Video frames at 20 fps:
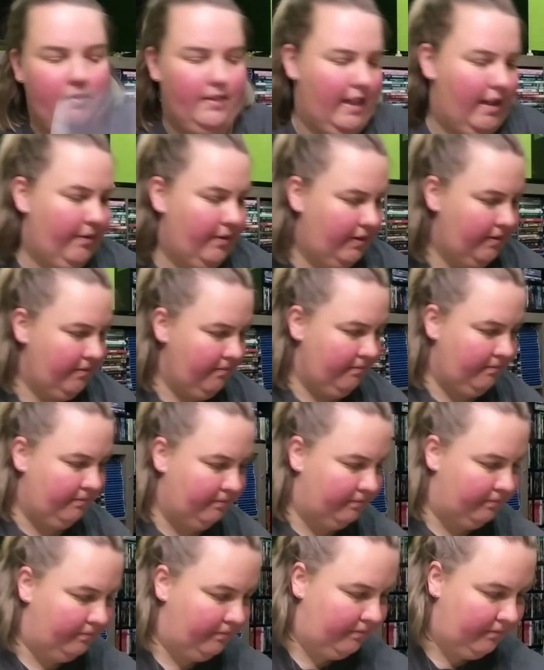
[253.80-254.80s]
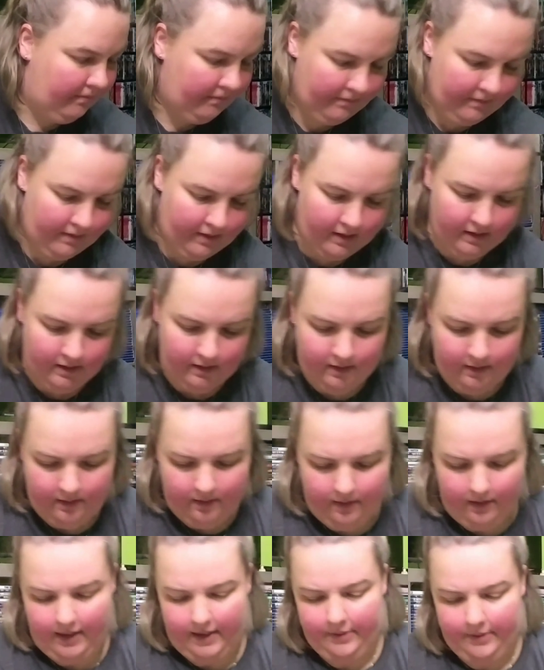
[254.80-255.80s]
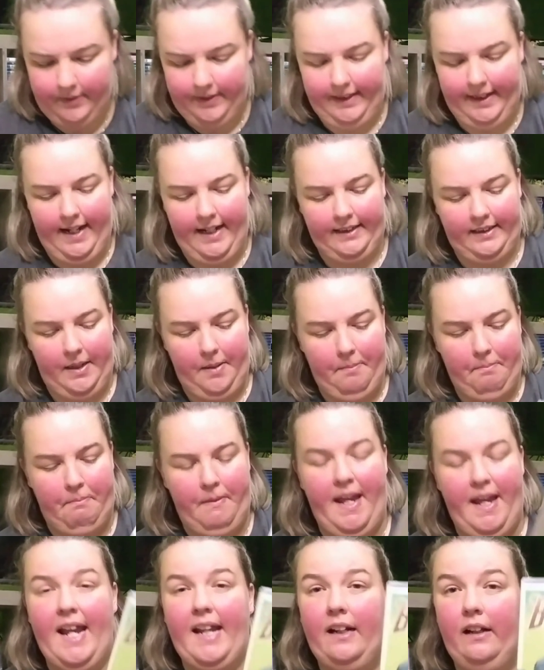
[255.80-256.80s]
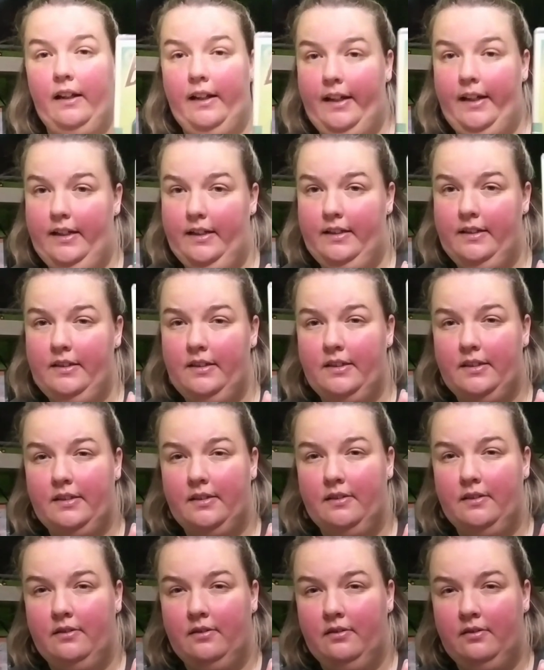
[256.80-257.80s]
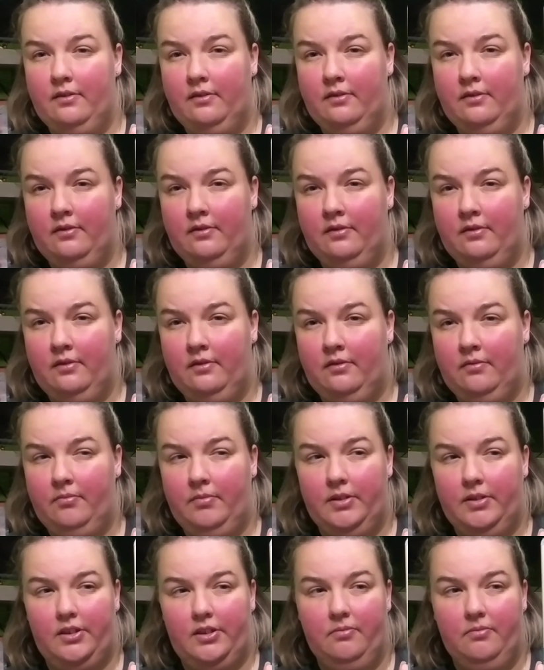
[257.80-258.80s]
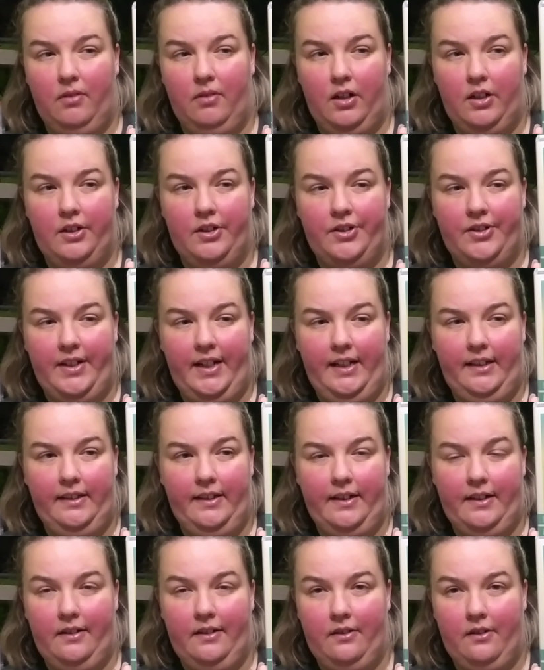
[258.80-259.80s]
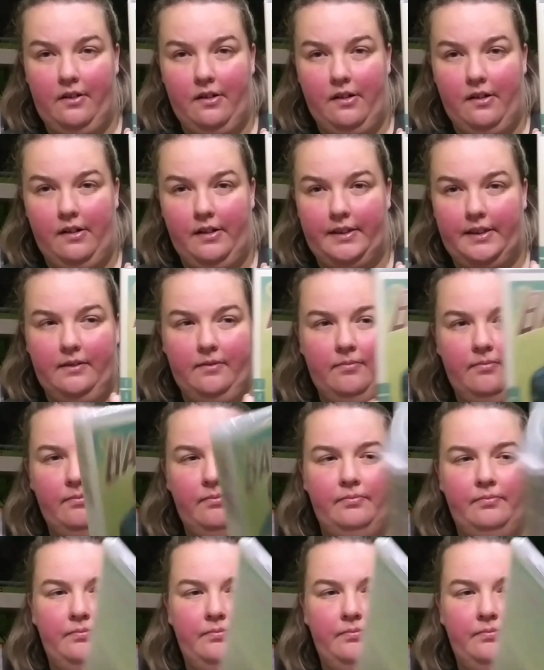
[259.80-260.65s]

That one. All right, then we got Badlands. Mr. Martin Sheen there, awesome.